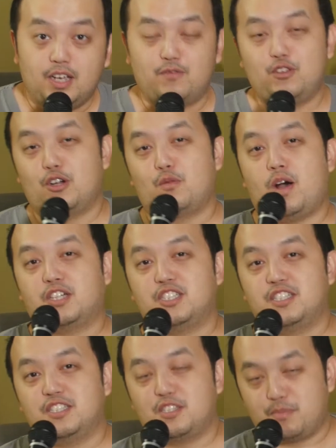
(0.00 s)
If you're
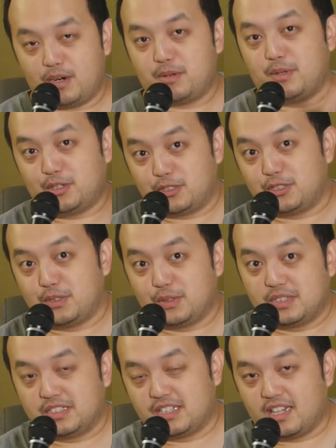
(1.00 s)
watching this, you probably are
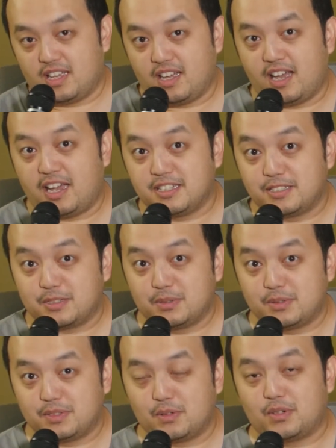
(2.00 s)
students in high
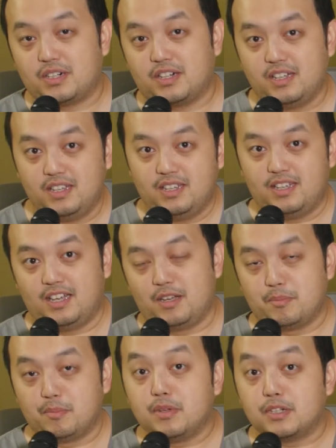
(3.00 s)
school or
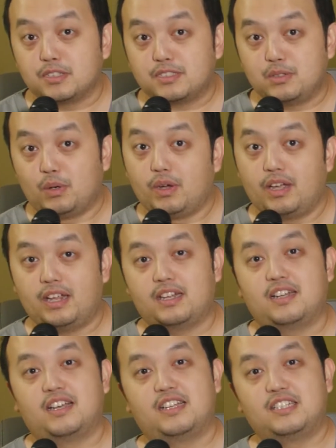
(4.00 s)
middle school
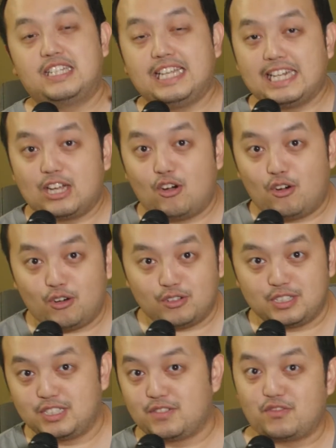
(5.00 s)
and getting all
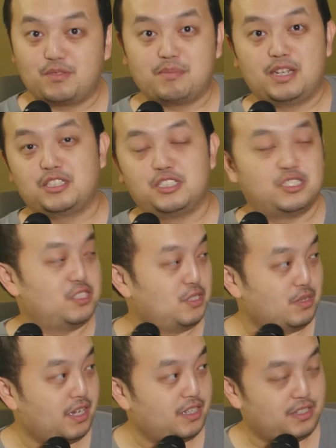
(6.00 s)
these informations
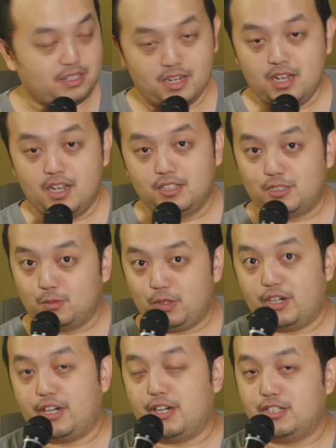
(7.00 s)
together. Right. So we
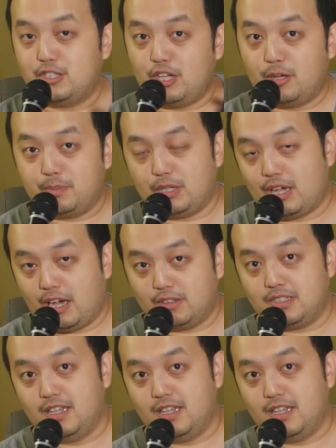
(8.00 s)
are here to help you out